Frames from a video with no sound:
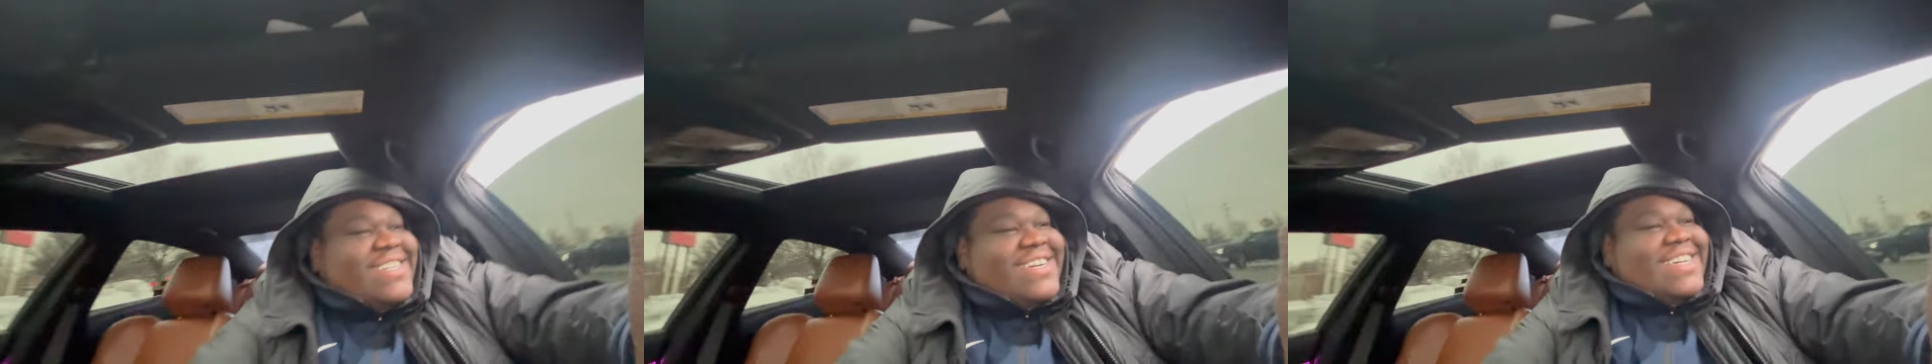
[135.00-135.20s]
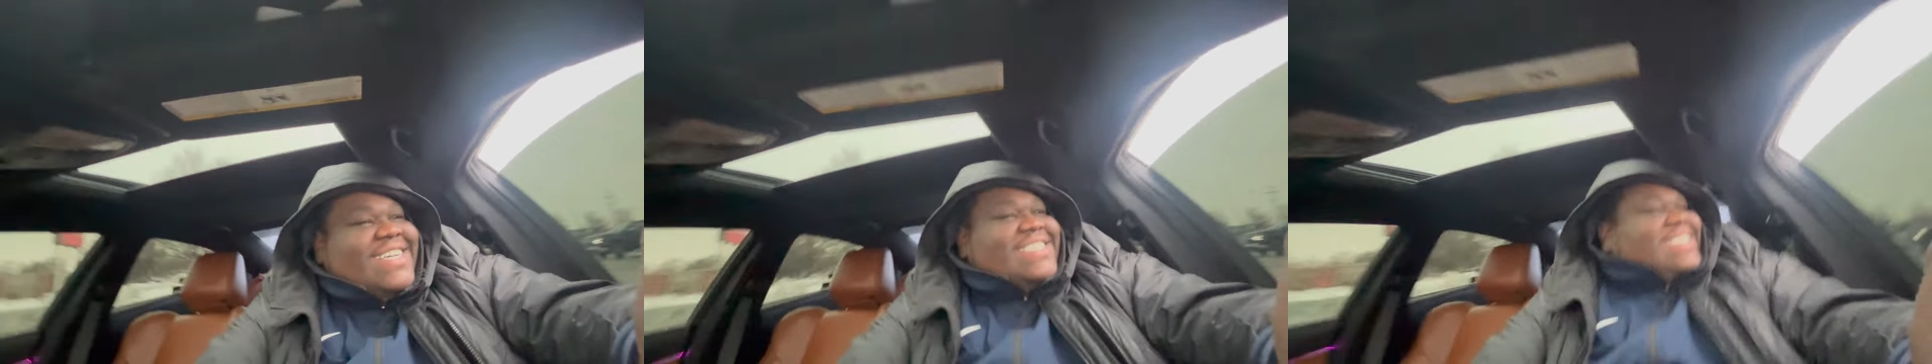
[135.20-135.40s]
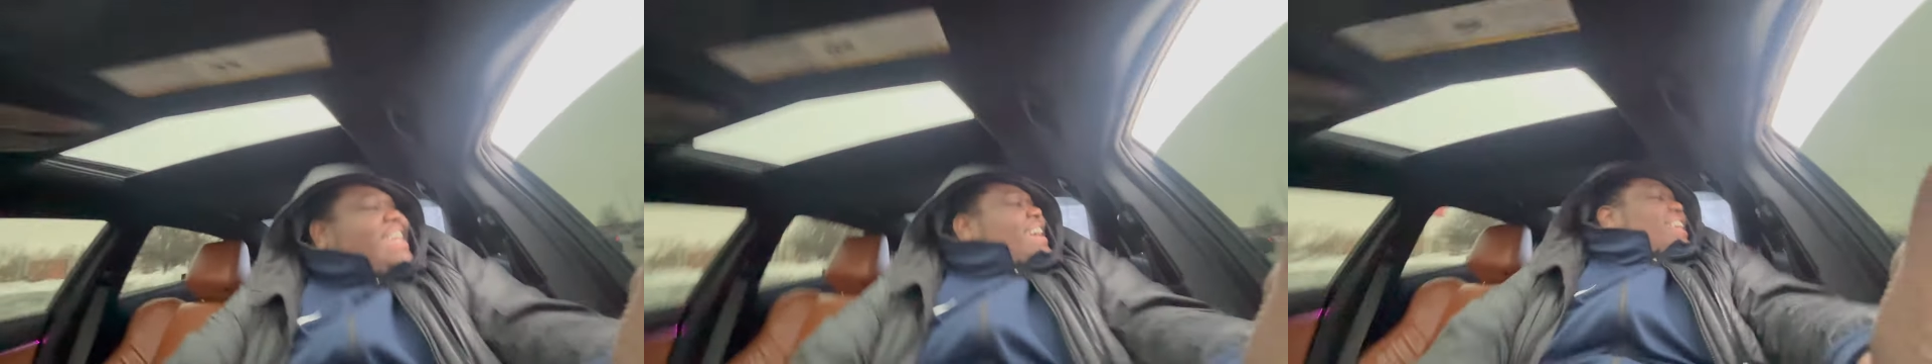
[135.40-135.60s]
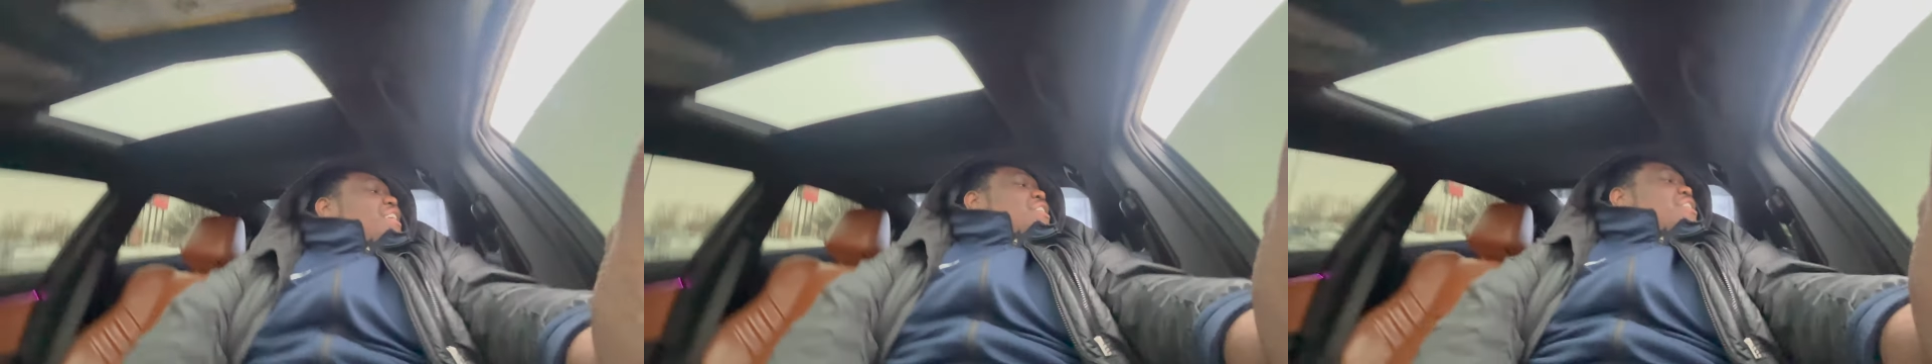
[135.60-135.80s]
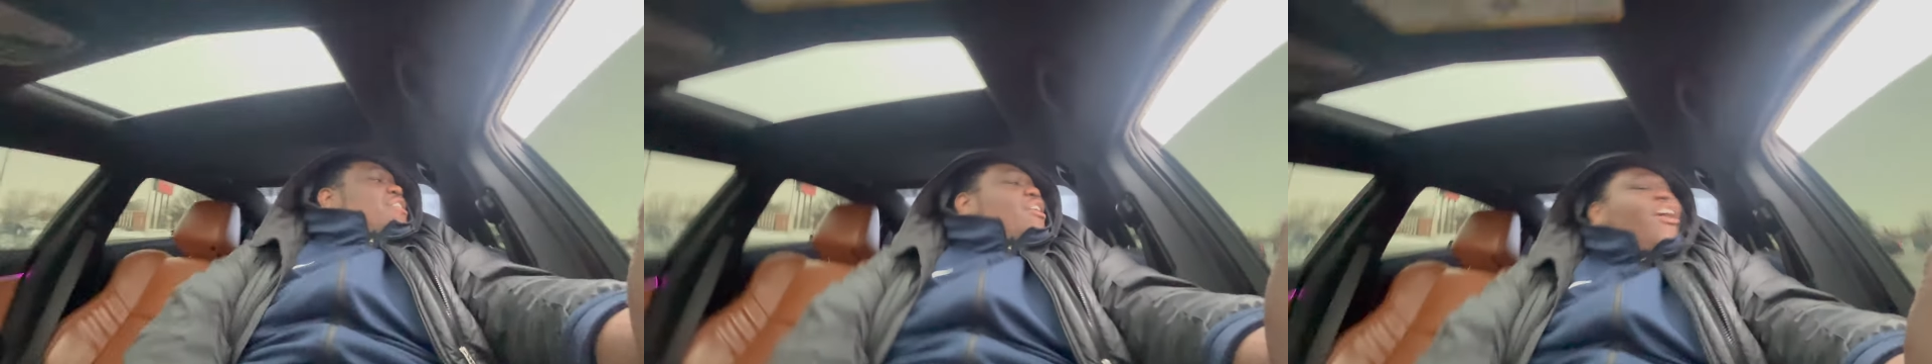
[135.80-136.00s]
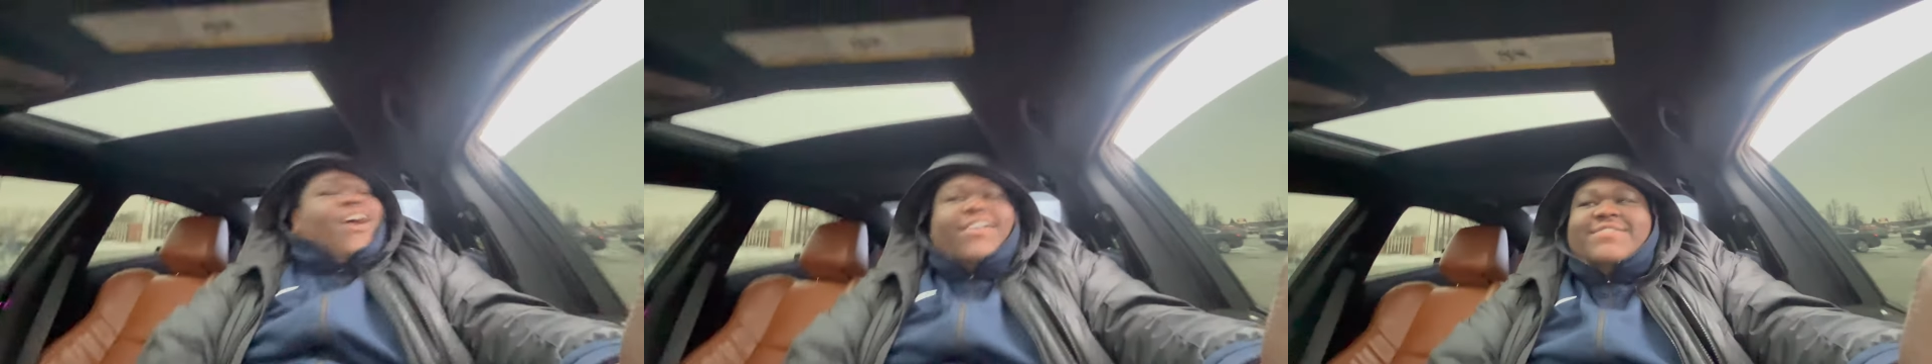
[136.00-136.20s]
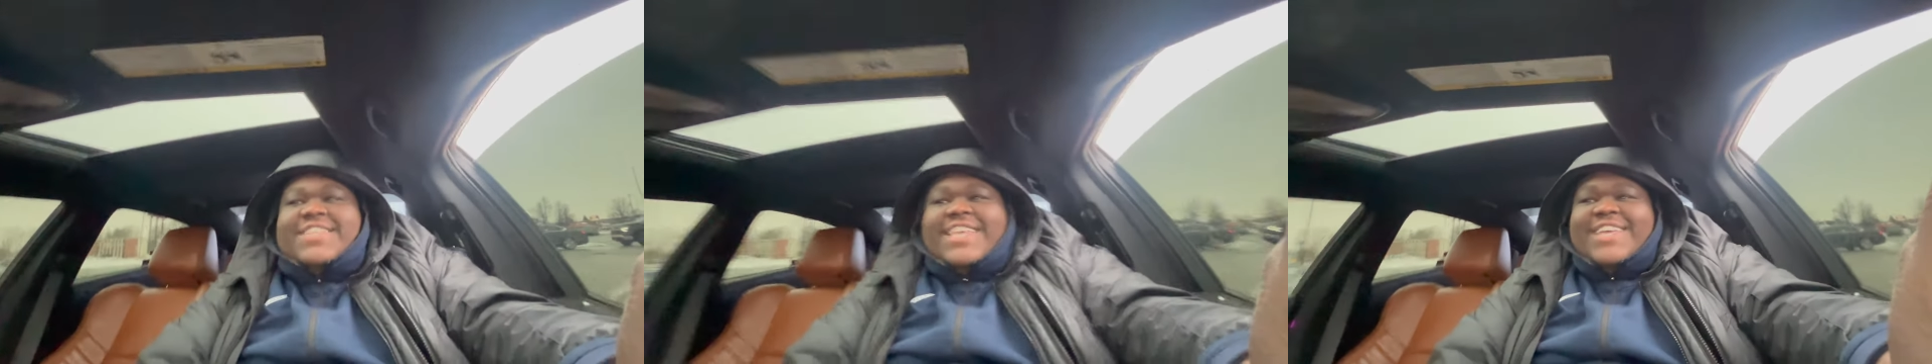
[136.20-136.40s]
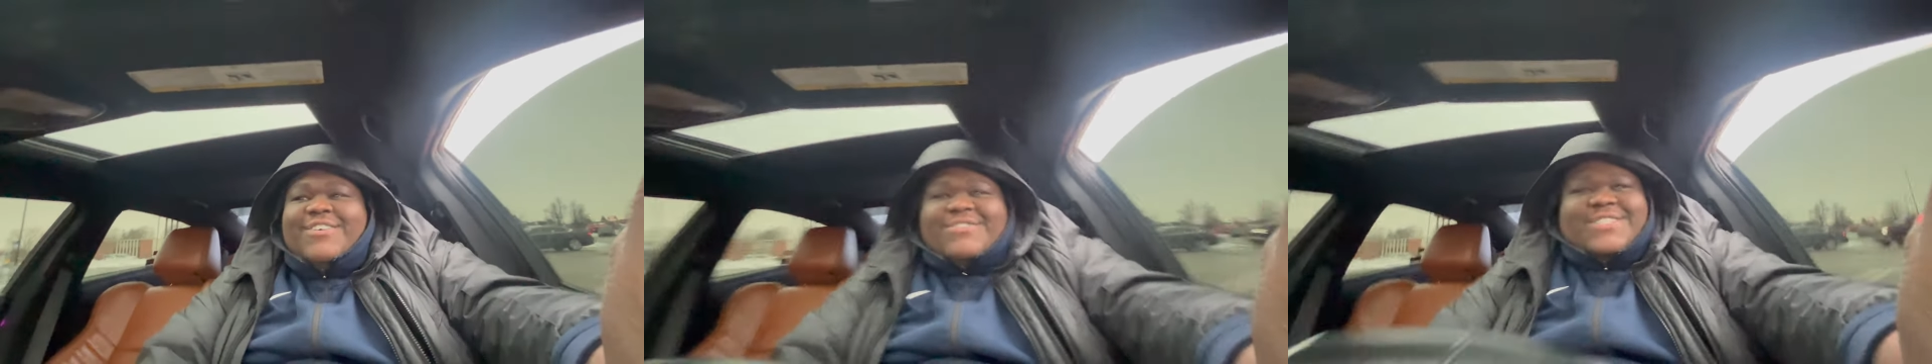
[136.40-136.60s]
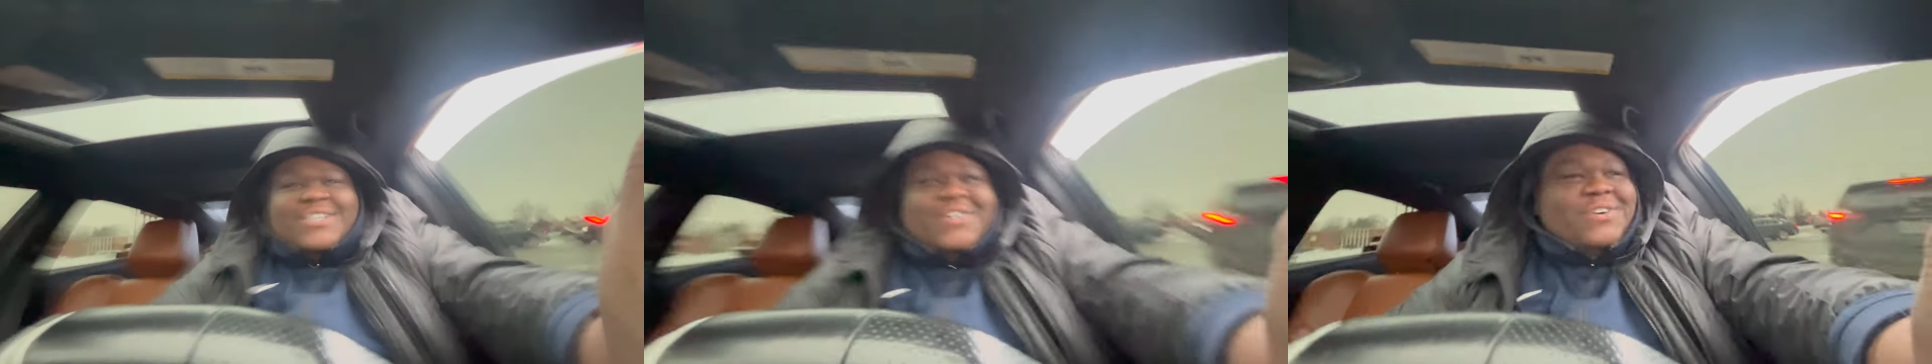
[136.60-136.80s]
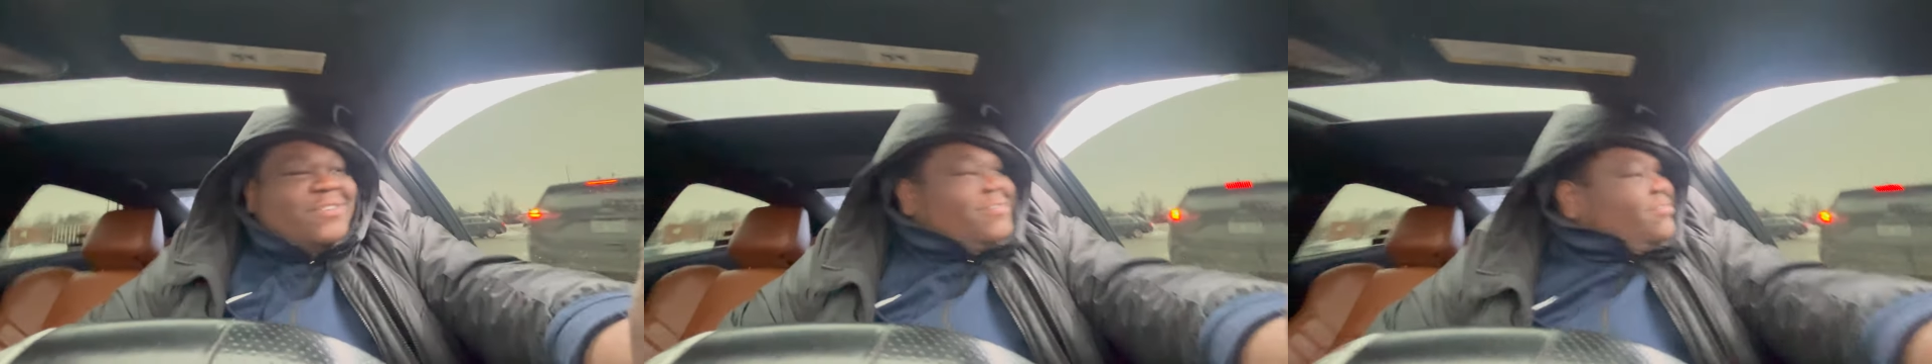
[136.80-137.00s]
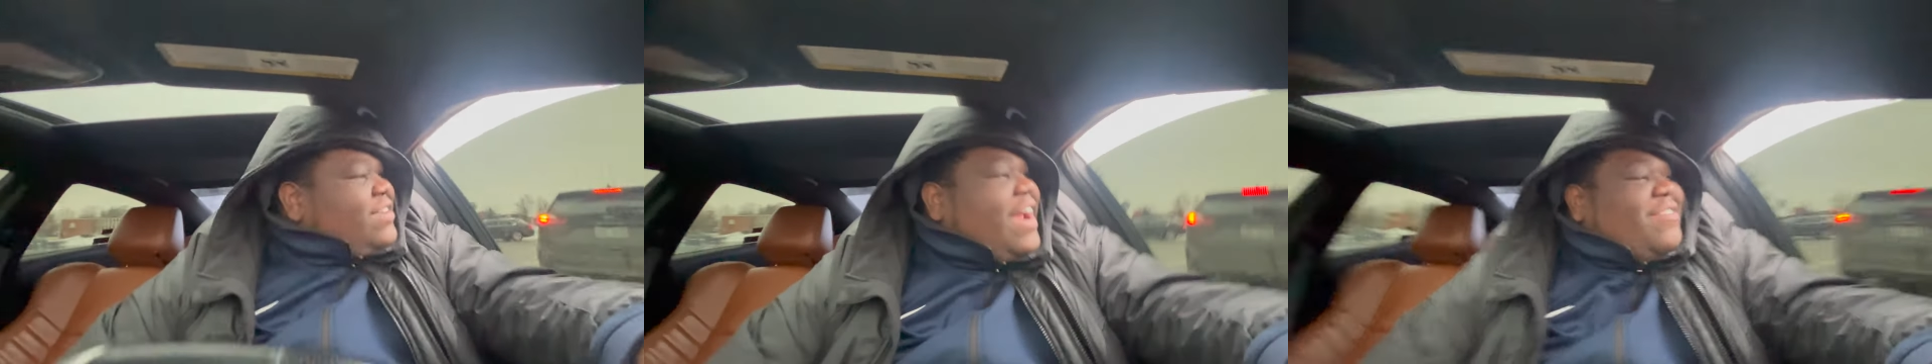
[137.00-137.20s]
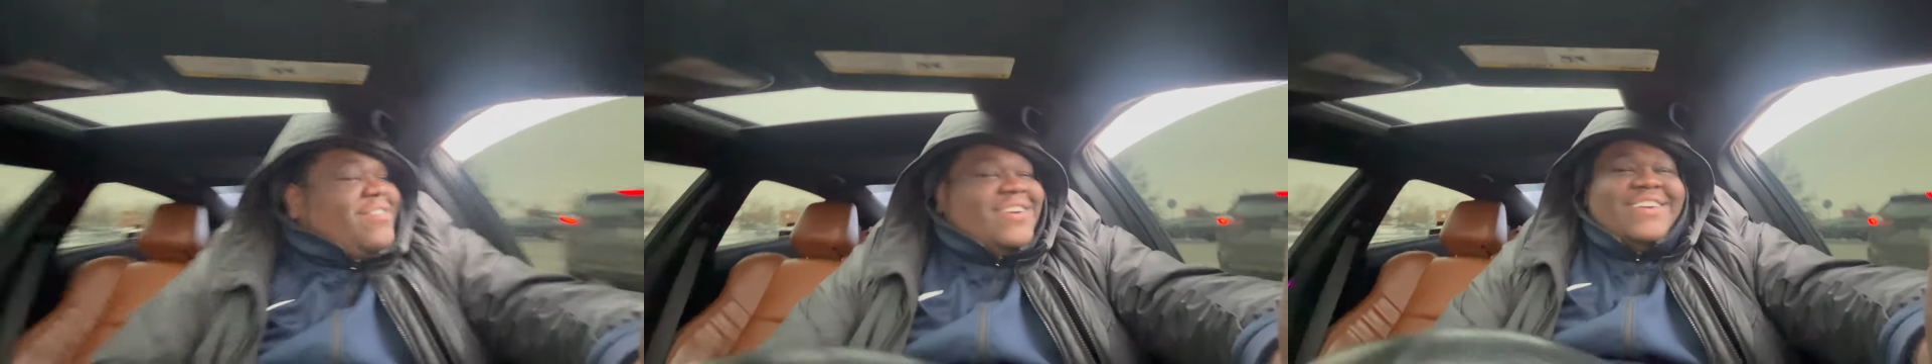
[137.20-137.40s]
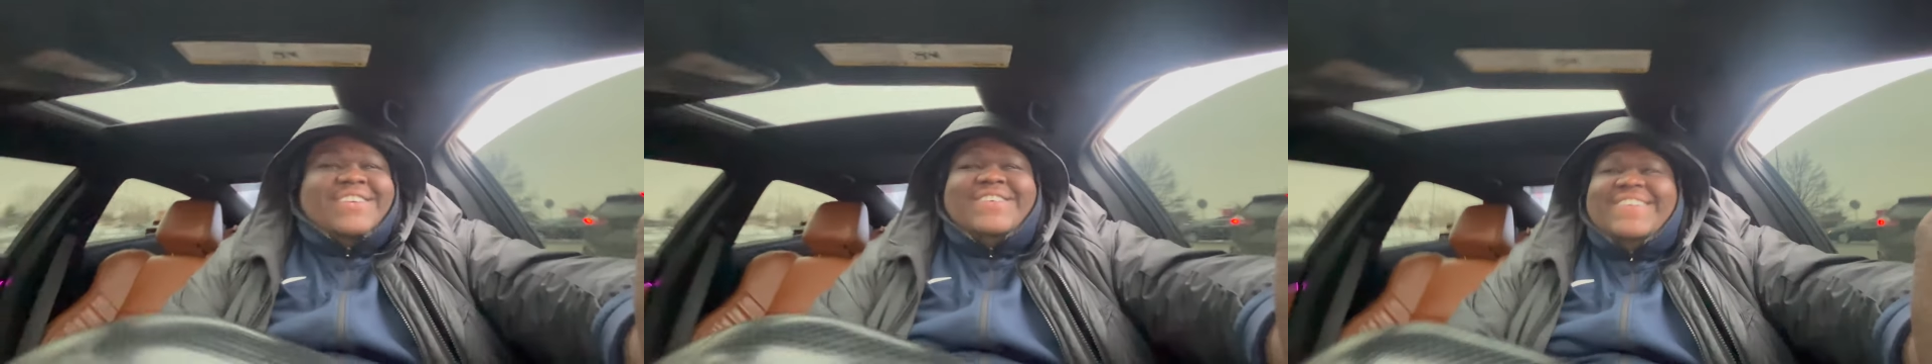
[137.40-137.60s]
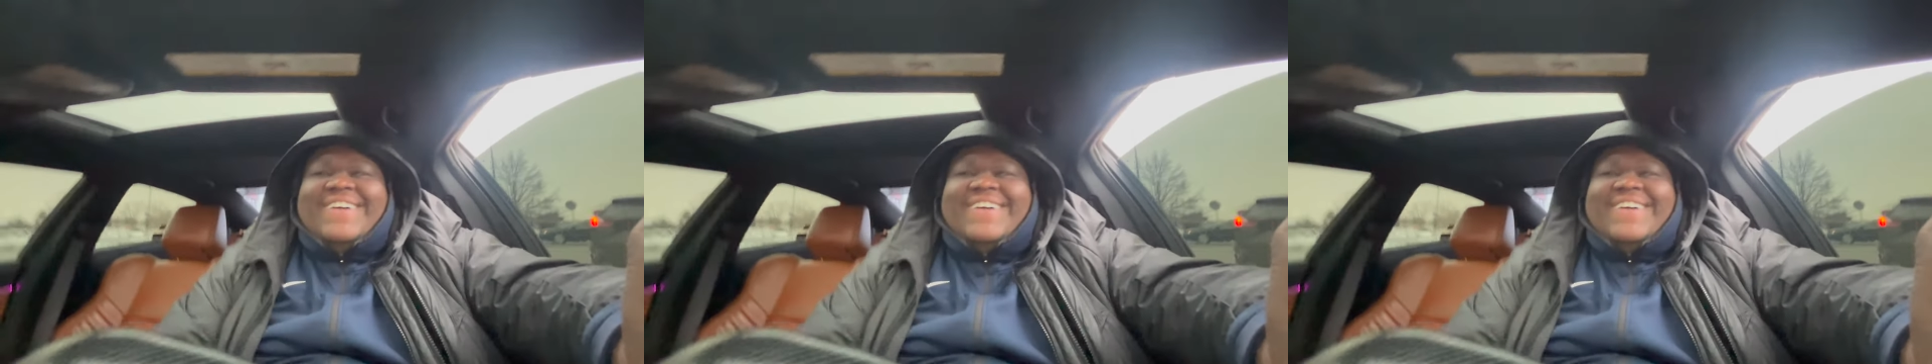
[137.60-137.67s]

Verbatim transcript: know what I'm saying, off the YouTube revenue.